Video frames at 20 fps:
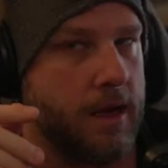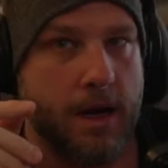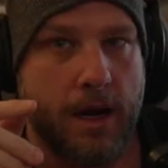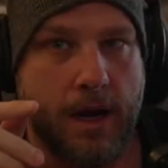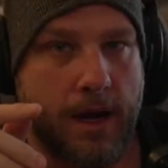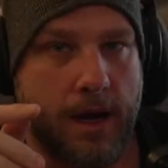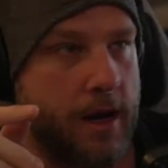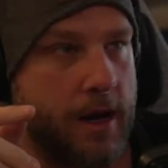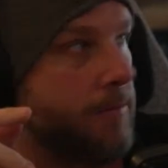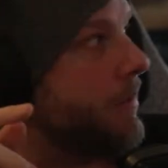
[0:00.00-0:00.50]

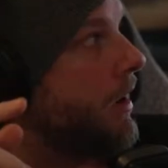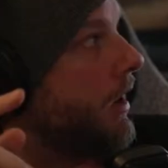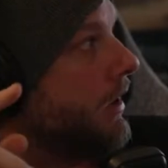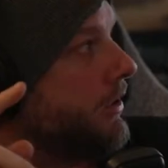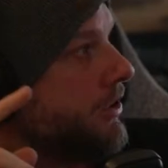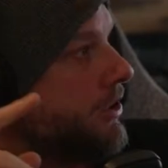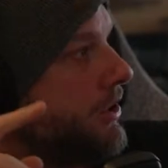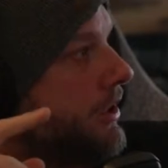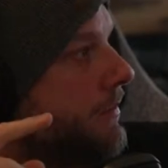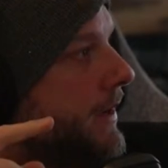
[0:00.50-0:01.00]
I'll
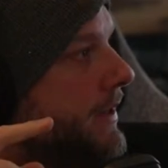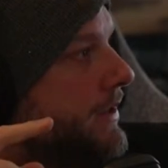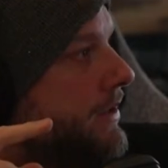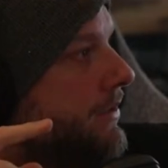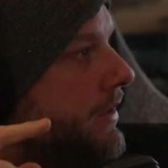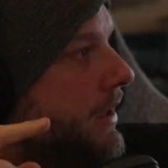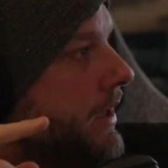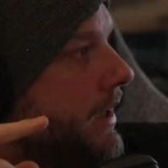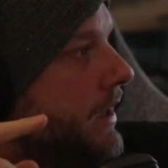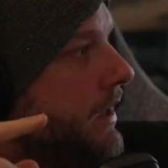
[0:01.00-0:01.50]
share my
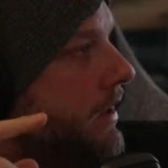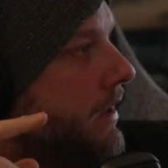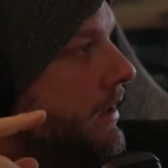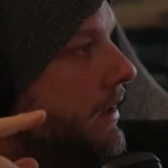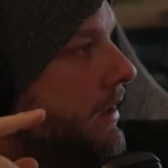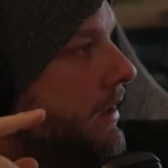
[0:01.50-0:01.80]
screen here and